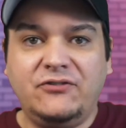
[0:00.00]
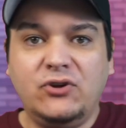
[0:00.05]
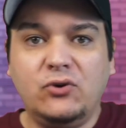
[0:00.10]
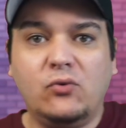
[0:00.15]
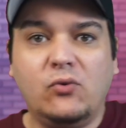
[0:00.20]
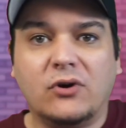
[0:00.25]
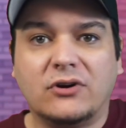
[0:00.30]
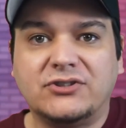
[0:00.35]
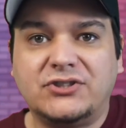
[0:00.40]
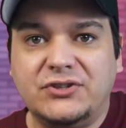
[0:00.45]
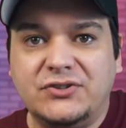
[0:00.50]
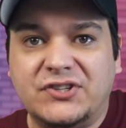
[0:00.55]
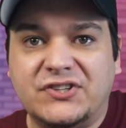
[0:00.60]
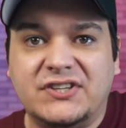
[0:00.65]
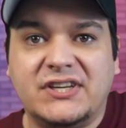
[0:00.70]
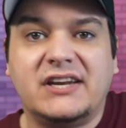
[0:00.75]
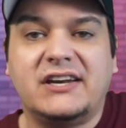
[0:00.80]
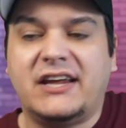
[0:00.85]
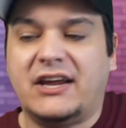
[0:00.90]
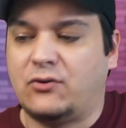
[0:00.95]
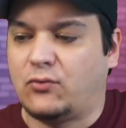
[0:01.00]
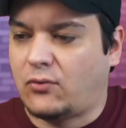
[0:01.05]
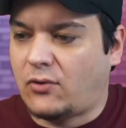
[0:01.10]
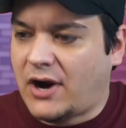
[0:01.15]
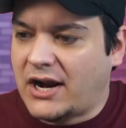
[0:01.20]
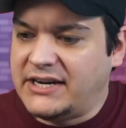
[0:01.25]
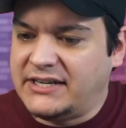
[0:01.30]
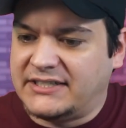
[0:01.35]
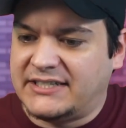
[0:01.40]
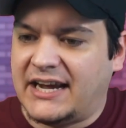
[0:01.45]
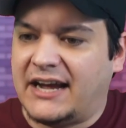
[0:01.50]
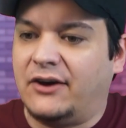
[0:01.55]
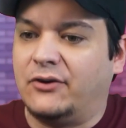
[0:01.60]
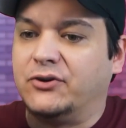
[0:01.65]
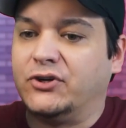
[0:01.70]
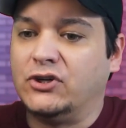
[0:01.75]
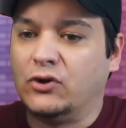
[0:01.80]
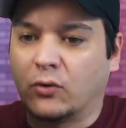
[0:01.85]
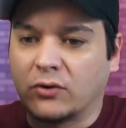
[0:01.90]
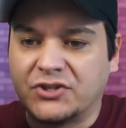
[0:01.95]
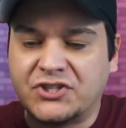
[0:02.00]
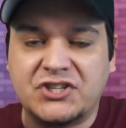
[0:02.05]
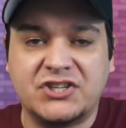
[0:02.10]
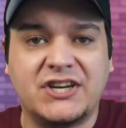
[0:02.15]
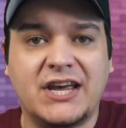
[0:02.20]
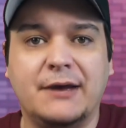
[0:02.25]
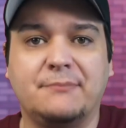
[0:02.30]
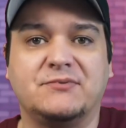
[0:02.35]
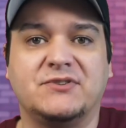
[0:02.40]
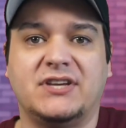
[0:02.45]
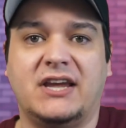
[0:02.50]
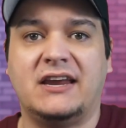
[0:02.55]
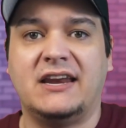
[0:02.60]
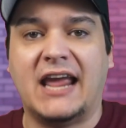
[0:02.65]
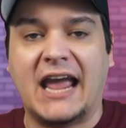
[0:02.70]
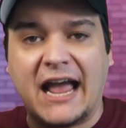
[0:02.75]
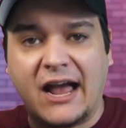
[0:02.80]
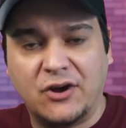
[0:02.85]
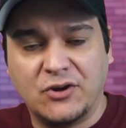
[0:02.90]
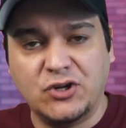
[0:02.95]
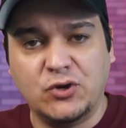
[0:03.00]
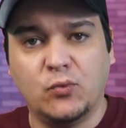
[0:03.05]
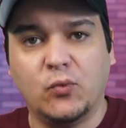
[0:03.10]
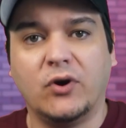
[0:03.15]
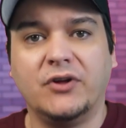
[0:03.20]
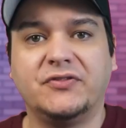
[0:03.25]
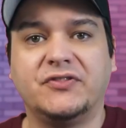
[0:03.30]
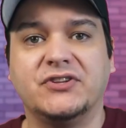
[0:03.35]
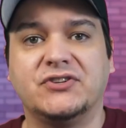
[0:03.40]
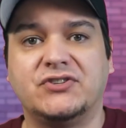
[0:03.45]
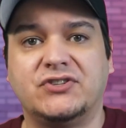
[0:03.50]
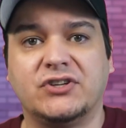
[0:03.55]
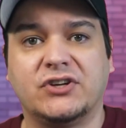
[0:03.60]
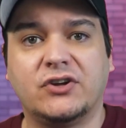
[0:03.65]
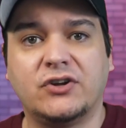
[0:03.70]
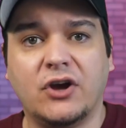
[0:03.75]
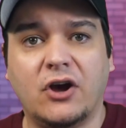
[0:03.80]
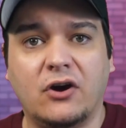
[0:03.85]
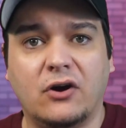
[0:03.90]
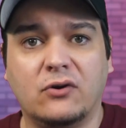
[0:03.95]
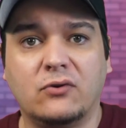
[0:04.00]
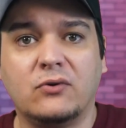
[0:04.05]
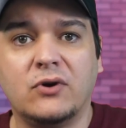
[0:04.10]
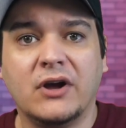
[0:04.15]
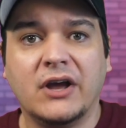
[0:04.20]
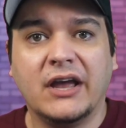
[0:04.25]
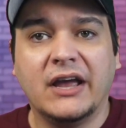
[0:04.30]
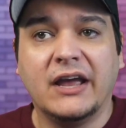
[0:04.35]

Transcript: you were to sit and write down your steps and how you want this to go,